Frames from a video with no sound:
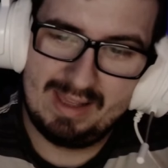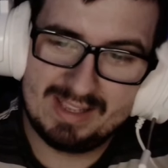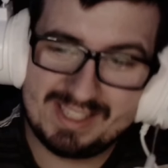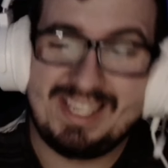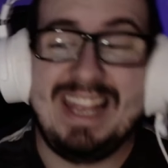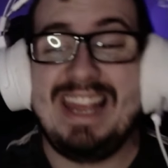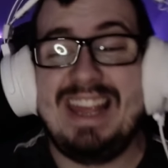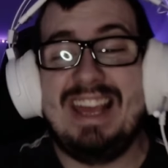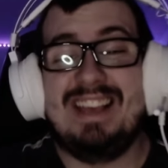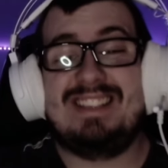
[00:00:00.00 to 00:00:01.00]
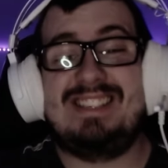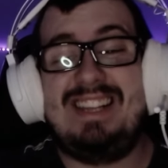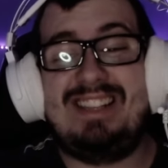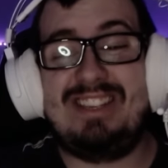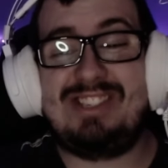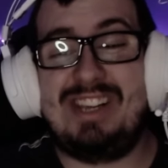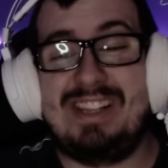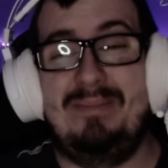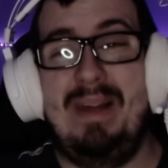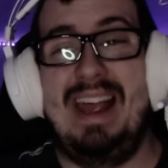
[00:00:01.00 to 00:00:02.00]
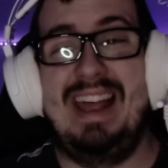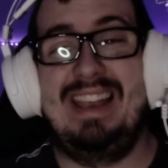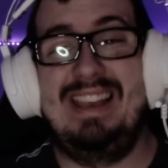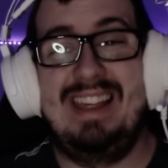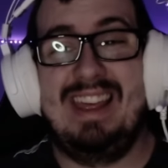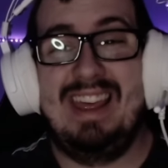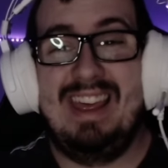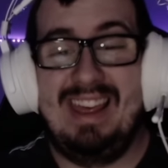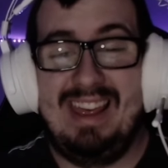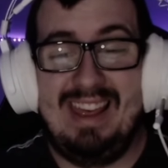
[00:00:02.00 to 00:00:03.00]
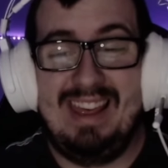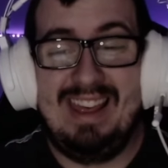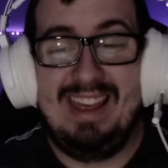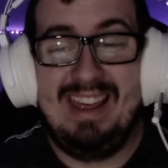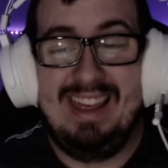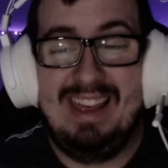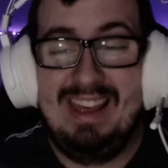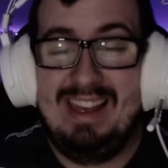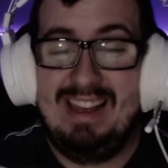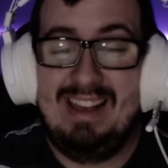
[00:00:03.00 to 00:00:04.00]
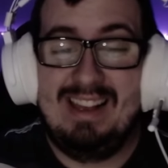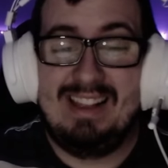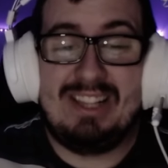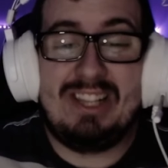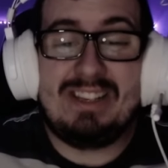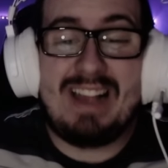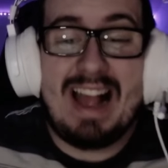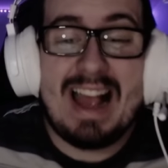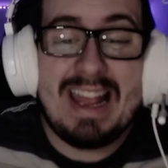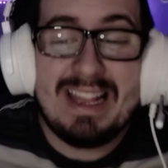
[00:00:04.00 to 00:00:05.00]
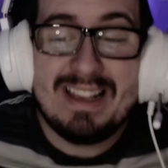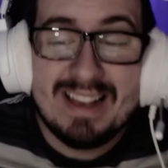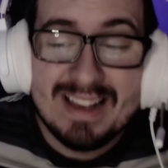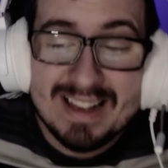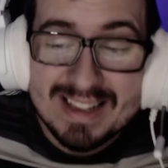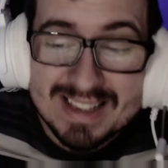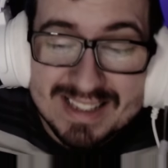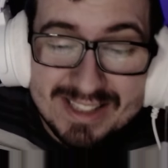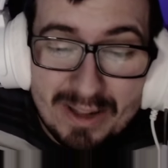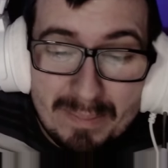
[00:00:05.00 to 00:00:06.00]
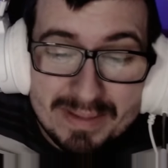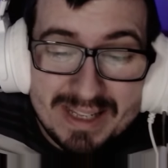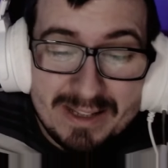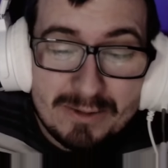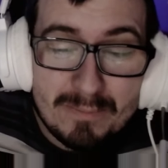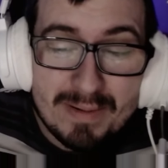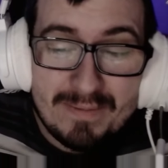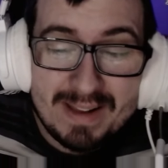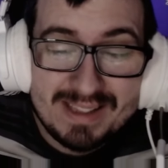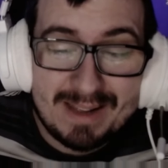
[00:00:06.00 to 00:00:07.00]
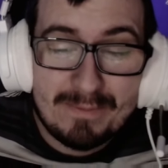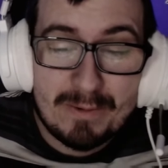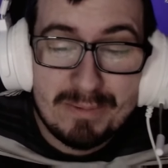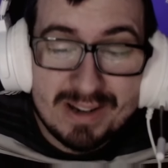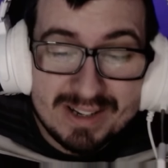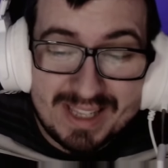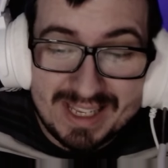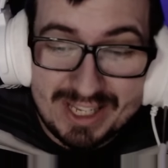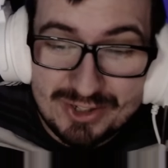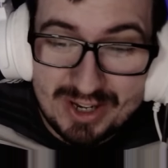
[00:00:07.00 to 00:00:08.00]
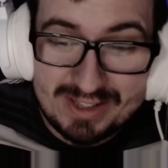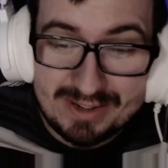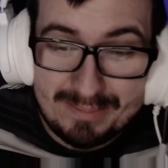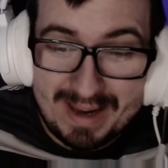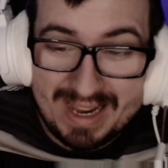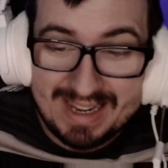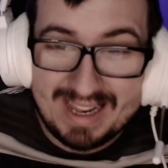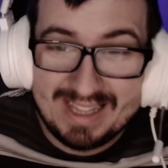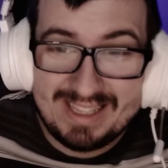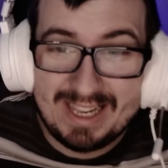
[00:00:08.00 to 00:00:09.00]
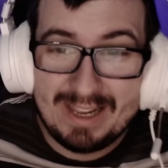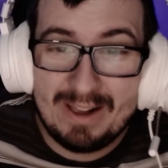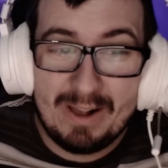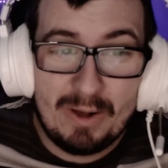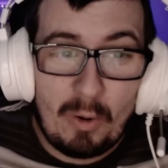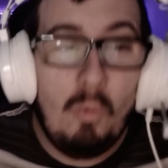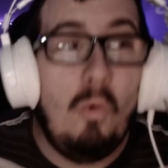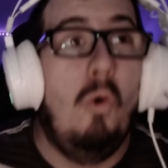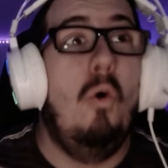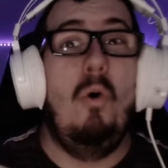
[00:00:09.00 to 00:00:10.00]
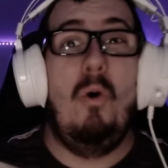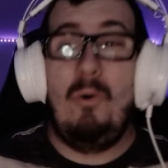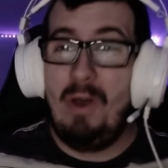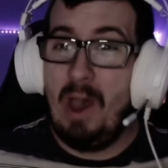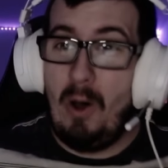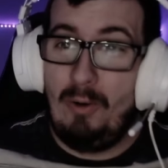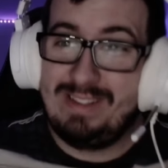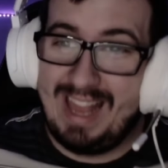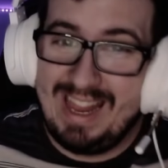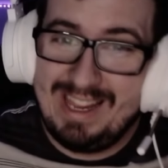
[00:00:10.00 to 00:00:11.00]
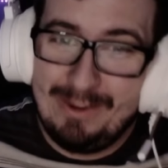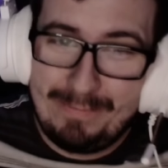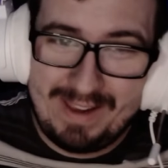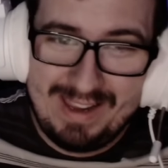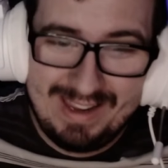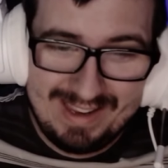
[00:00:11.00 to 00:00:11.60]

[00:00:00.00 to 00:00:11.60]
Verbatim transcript: See? See this shit, man. The guy stopped in to prevent them from hurting each other, man, and they... Oh, okay, Yuffie.